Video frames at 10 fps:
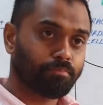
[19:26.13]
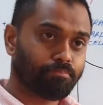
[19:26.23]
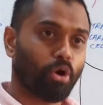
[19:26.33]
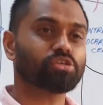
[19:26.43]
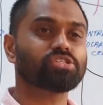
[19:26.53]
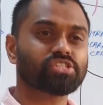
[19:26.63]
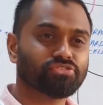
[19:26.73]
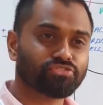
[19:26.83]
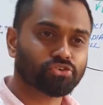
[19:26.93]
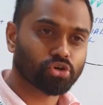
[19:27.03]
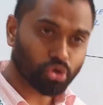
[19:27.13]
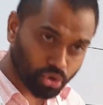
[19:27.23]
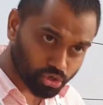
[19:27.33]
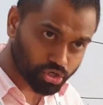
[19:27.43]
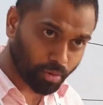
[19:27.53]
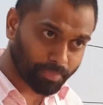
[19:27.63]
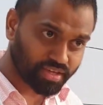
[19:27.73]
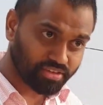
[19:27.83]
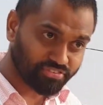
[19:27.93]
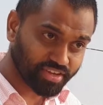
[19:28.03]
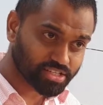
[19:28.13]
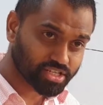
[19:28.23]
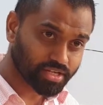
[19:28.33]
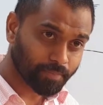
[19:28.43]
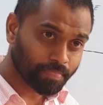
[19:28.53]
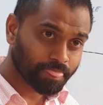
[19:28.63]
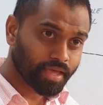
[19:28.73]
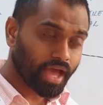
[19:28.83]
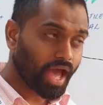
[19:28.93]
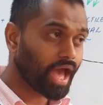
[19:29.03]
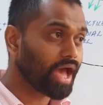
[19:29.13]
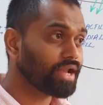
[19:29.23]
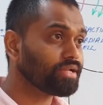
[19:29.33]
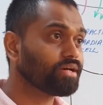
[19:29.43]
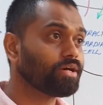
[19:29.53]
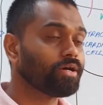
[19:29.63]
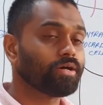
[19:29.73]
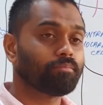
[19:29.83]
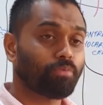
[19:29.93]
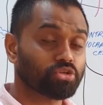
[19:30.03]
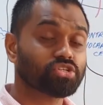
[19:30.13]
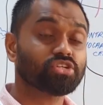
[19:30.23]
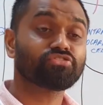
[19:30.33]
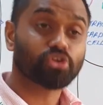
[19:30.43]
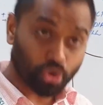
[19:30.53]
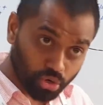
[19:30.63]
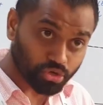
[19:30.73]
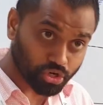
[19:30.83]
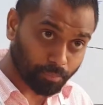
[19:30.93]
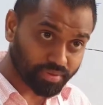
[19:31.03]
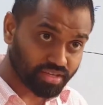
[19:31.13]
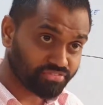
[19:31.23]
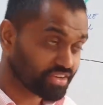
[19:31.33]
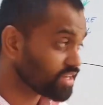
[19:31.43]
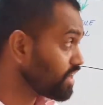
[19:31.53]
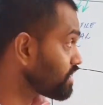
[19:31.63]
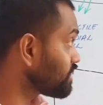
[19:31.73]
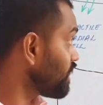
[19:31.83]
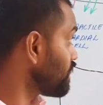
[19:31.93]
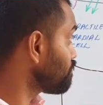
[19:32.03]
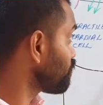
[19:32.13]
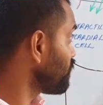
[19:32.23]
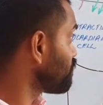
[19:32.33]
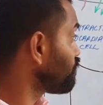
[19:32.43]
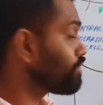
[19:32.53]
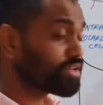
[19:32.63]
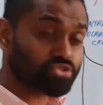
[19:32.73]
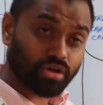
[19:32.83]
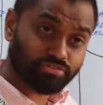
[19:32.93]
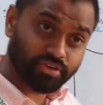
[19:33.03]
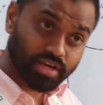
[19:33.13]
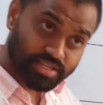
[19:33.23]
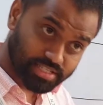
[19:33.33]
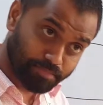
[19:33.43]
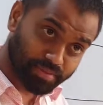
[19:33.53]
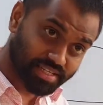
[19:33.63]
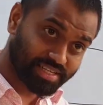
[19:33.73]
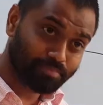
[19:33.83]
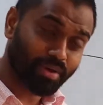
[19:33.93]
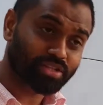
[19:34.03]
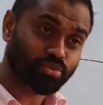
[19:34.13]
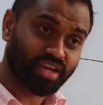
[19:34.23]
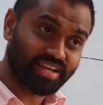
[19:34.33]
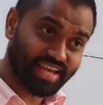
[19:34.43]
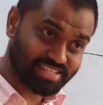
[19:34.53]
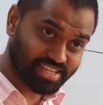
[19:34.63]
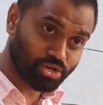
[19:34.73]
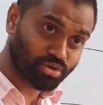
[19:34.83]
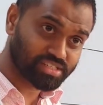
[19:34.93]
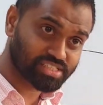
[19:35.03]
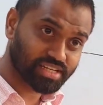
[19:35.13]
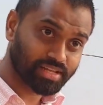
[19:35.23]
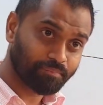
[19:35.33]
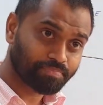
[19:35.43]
positive chronotropic effect and positive chronotropic effect under the influence of sympathetic pathway in SA nodal cell,